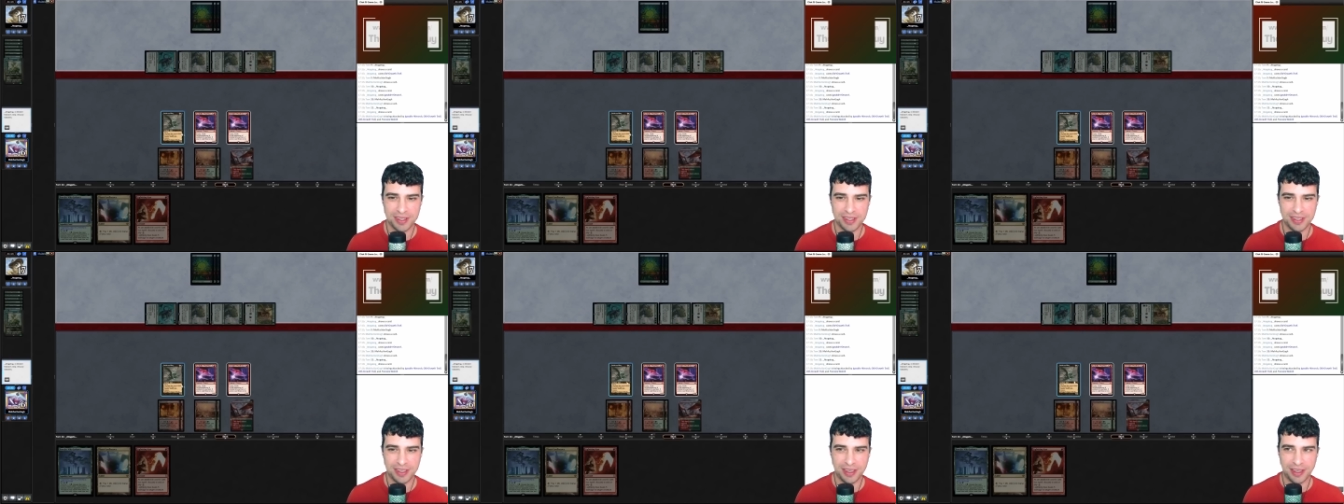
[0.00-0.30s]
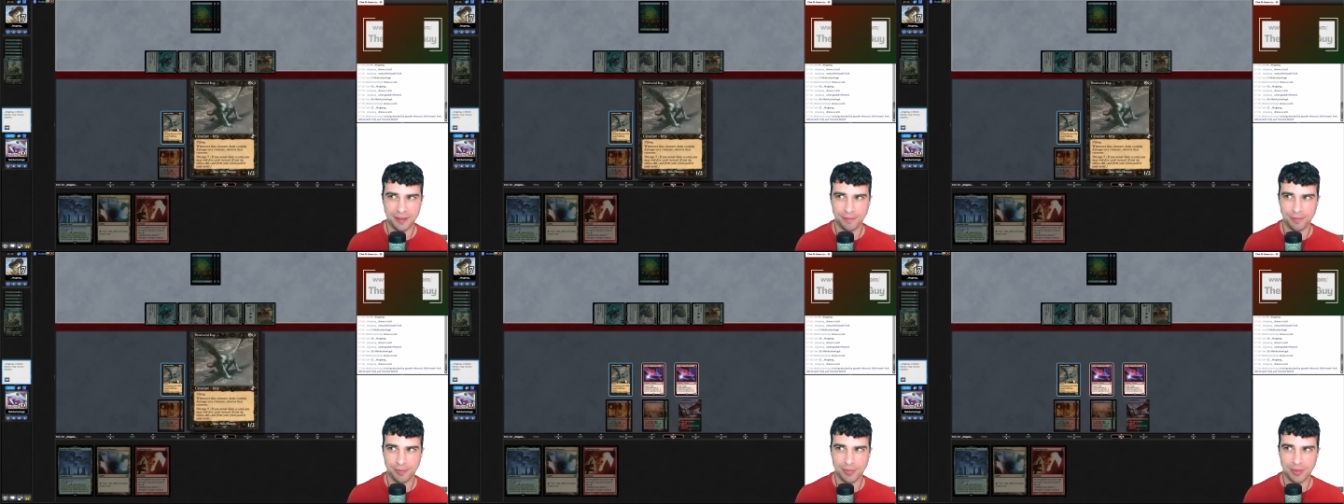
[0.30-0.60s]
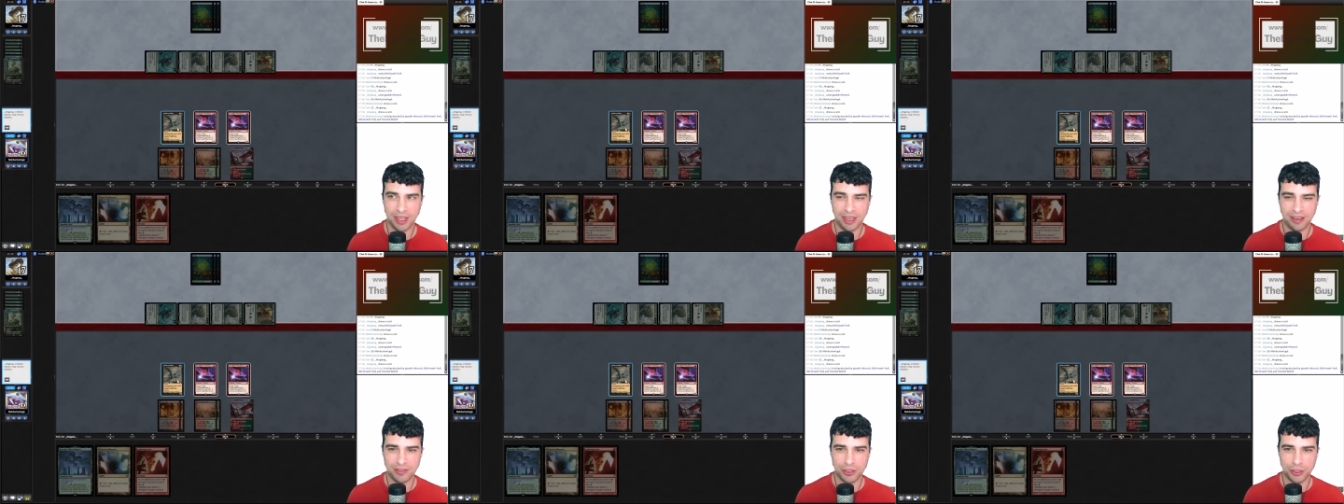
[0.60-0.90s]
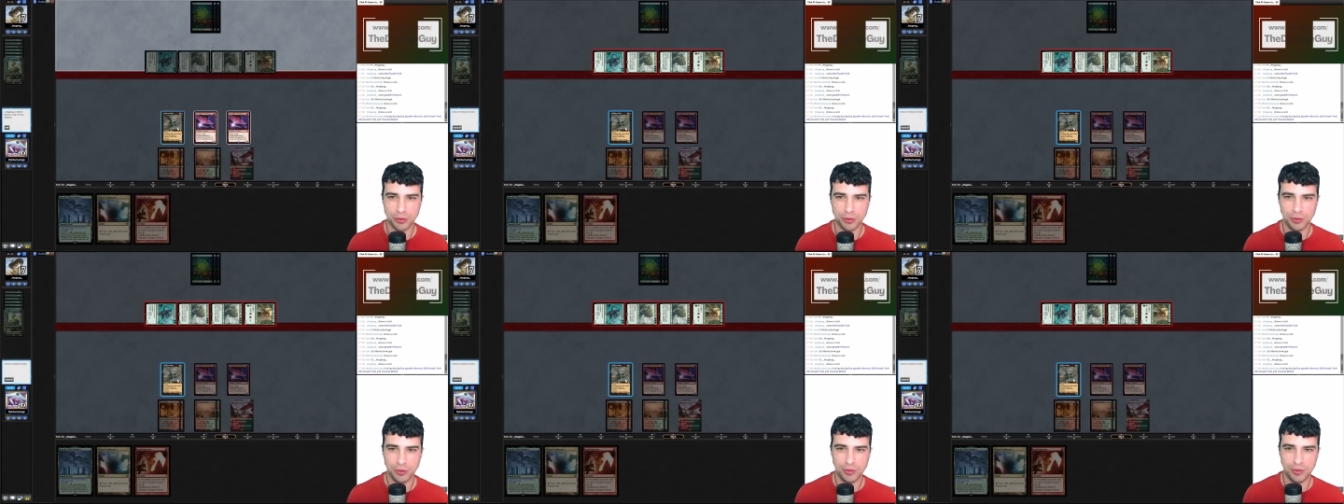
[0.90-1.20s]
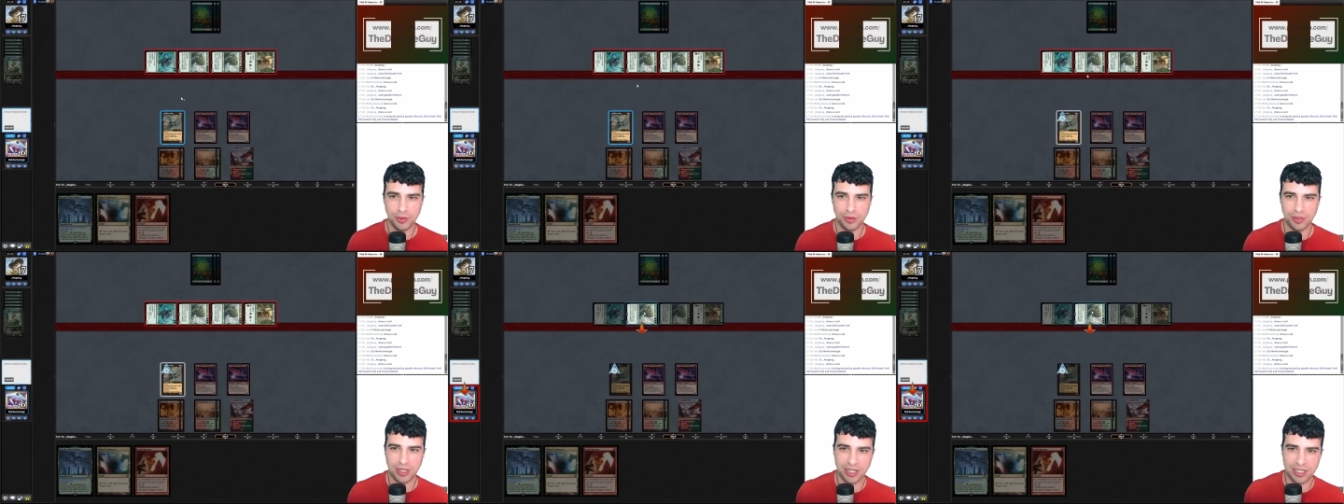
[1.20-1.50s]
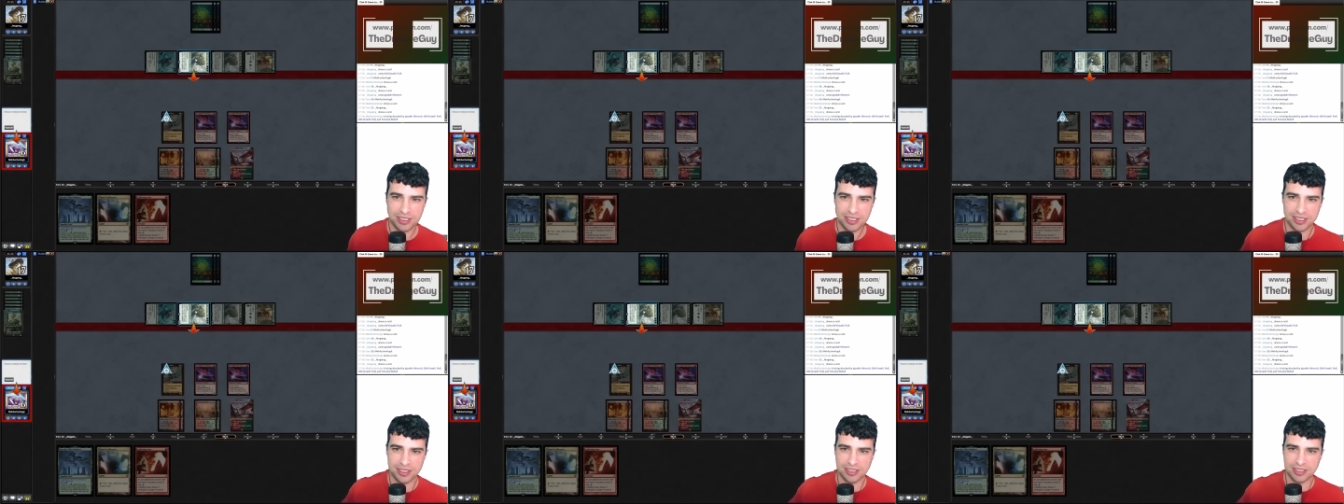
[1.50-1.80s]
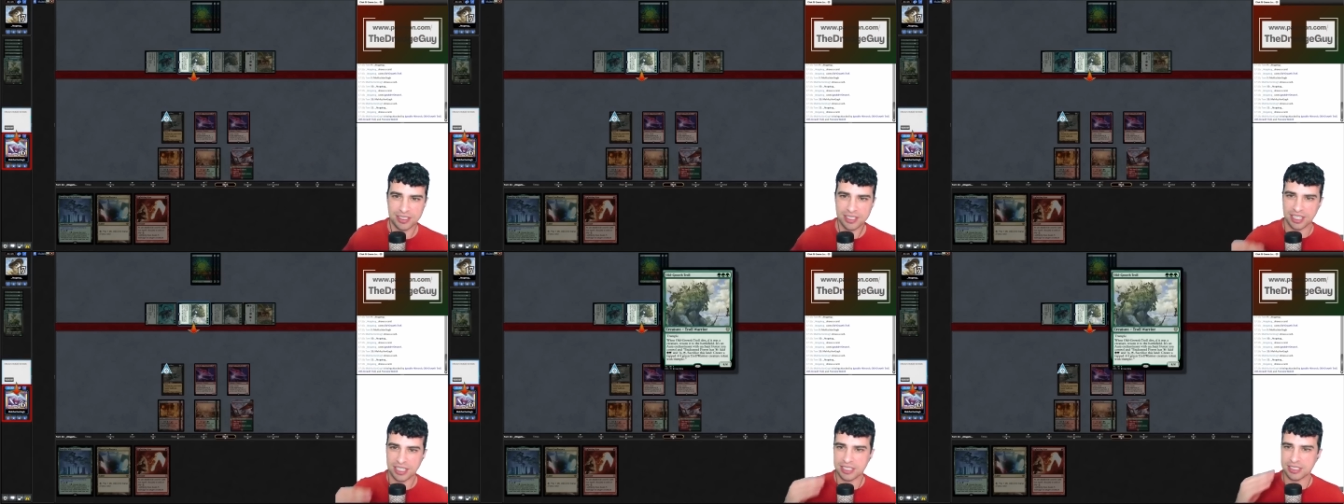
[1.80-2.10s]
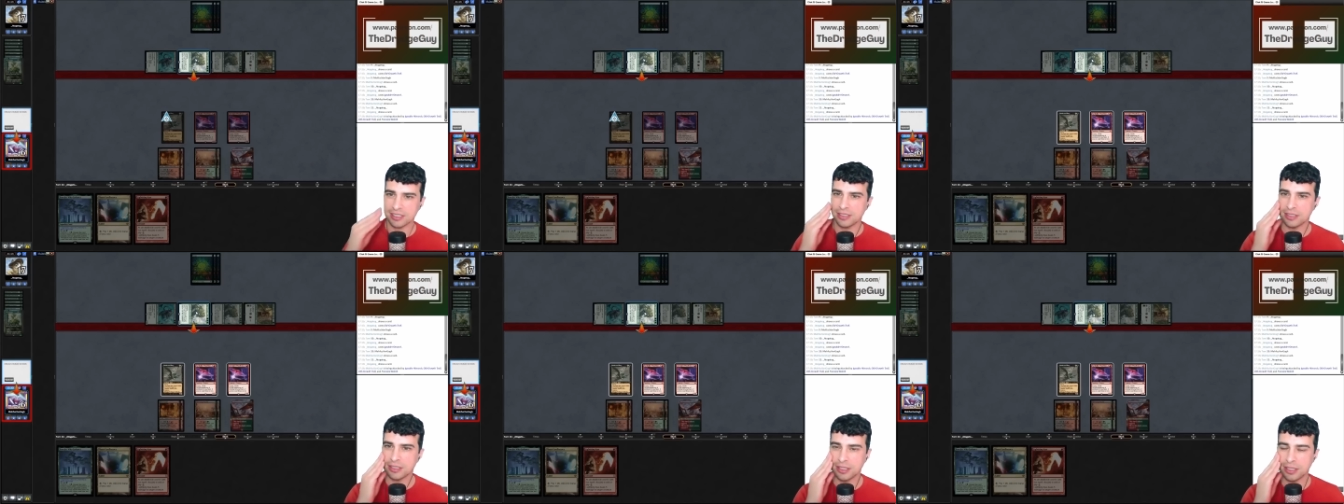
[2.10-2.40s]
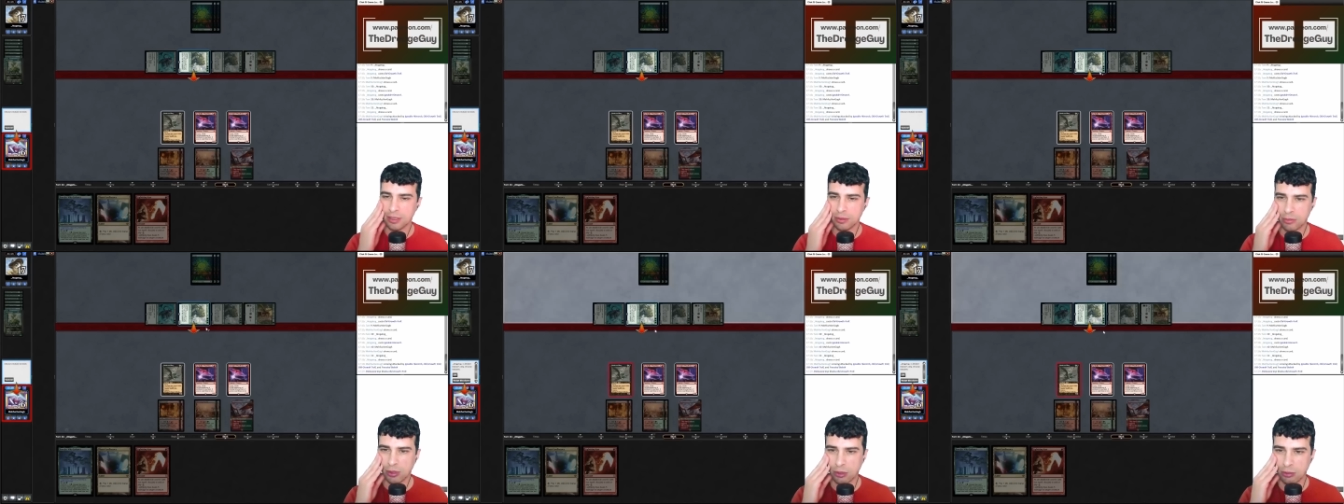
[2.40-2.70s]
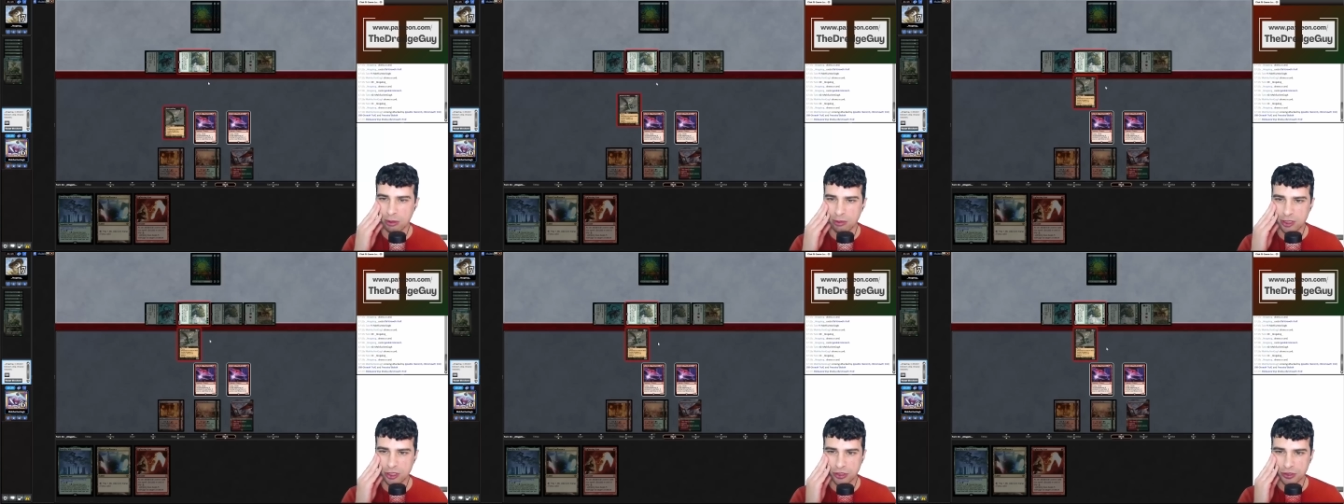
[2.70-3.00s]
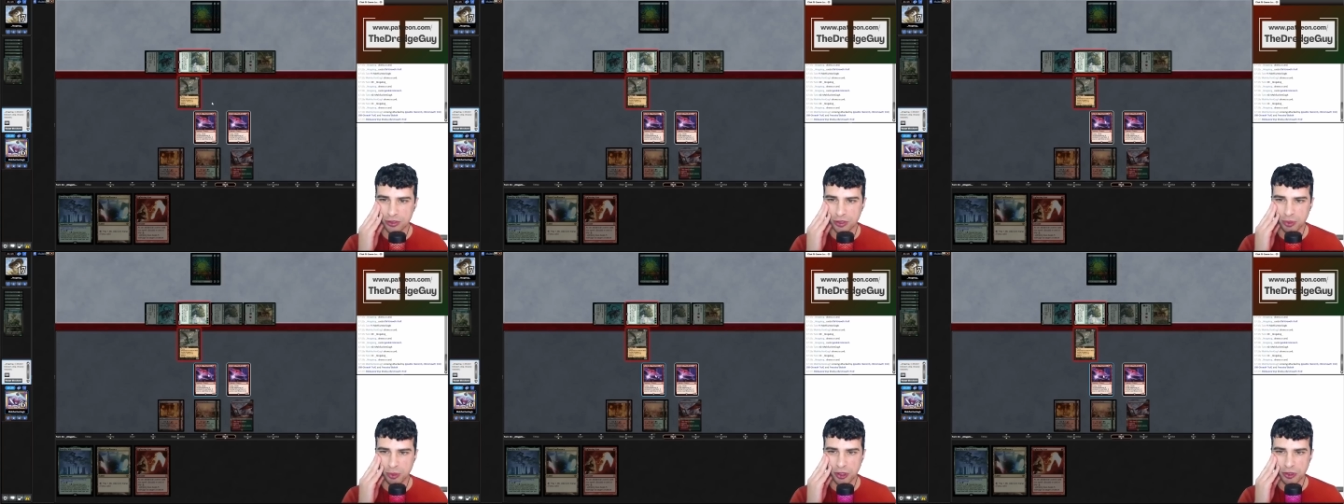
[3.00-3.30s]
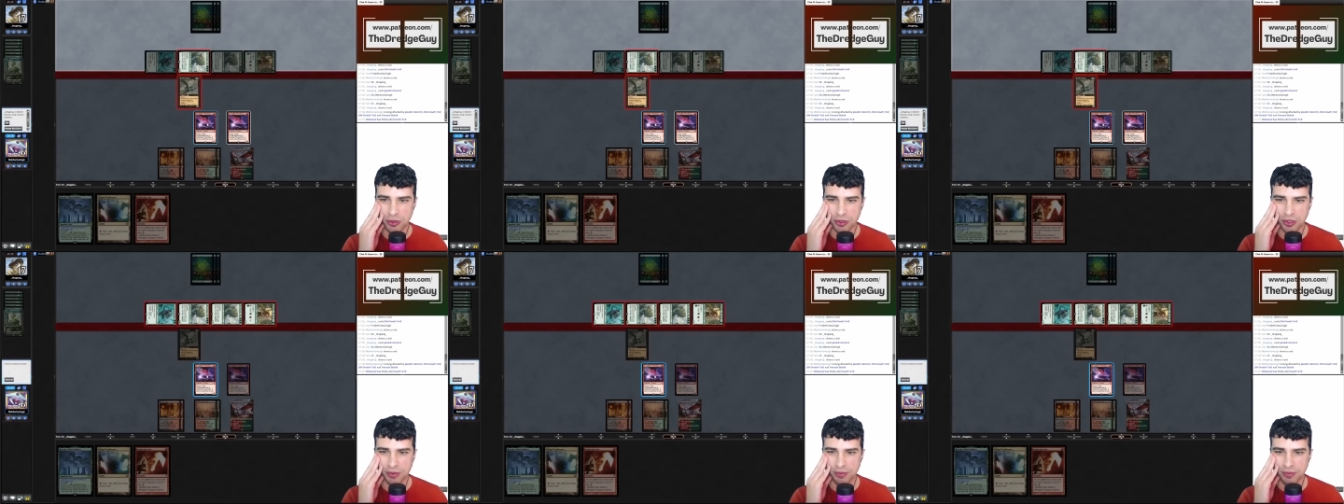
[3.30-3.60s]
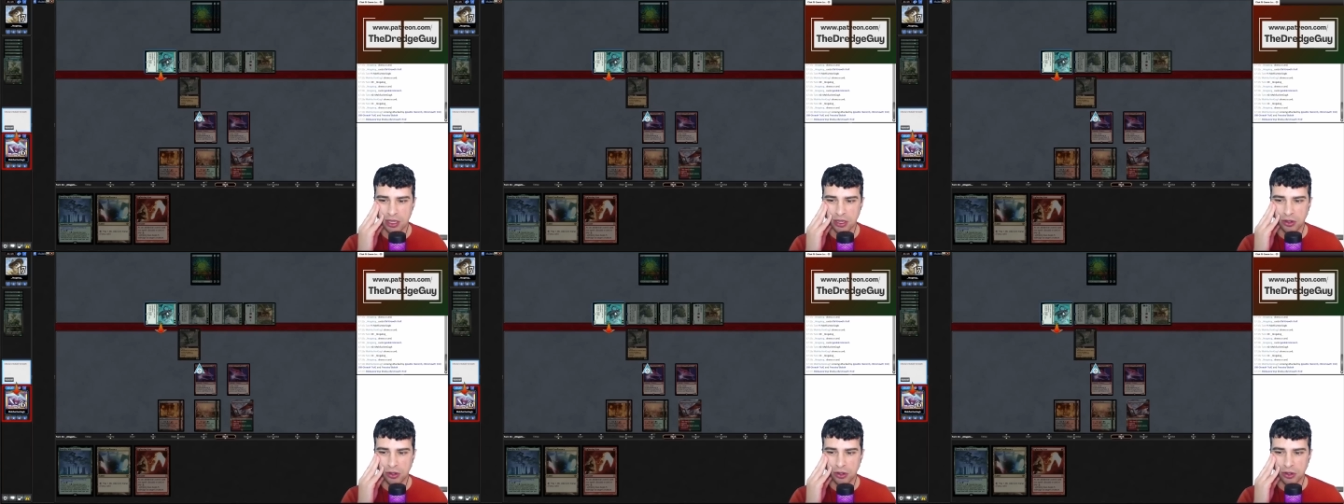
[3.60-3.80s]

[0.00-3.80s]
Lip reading: Yeah, they have 2 cards in their hand, probably 2 spells.